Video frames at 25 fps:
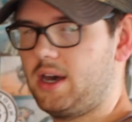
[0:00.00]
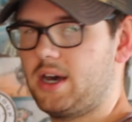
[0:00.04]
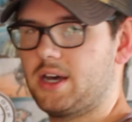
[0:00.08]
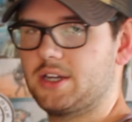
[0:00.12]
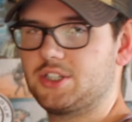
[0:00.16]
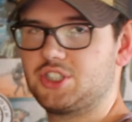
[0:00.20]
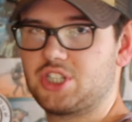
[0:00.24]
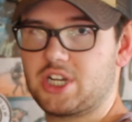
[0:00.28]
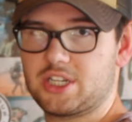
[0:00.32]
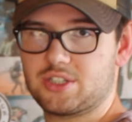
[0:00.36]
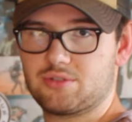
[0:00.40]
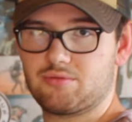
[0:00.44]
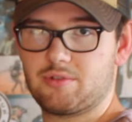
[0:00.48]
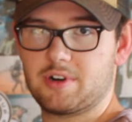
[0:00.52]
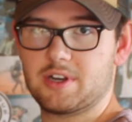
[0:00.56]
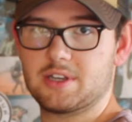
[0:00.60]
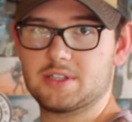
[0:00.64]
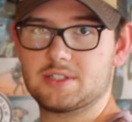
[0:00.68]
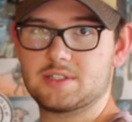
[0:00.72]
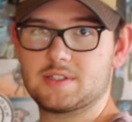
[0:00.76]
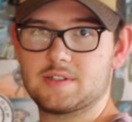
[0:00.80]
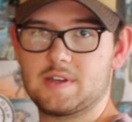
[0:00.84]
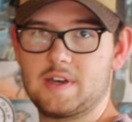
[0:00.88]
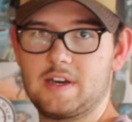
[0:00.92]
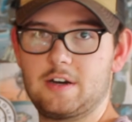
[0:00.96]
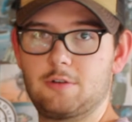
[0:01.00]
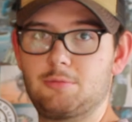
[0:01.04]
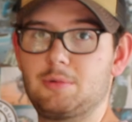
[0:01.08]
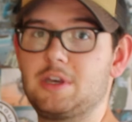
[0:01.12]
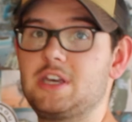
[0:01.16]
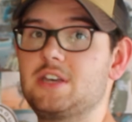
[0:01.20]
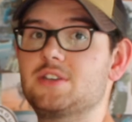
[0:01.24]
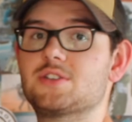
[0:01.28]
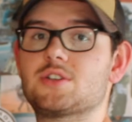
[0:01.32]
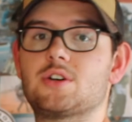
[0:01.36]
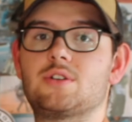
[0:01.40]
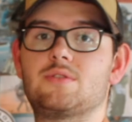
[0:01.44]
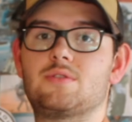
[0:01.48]
chest rigs,
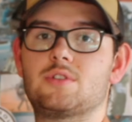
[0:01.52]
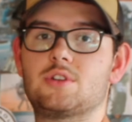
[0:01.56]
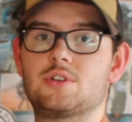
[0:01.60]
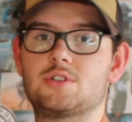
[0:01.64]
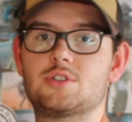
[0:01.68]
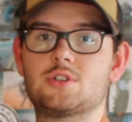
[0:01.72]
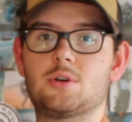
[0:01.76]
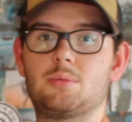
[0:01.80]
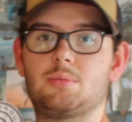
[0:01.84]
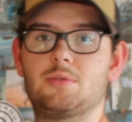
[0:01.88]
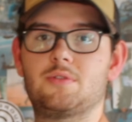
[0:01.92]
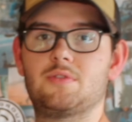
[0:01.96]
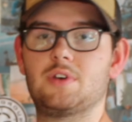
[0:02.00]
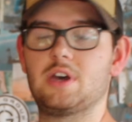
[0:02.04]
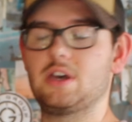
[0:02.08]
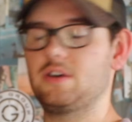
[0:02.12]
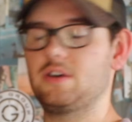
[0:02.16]
LBs over the top of it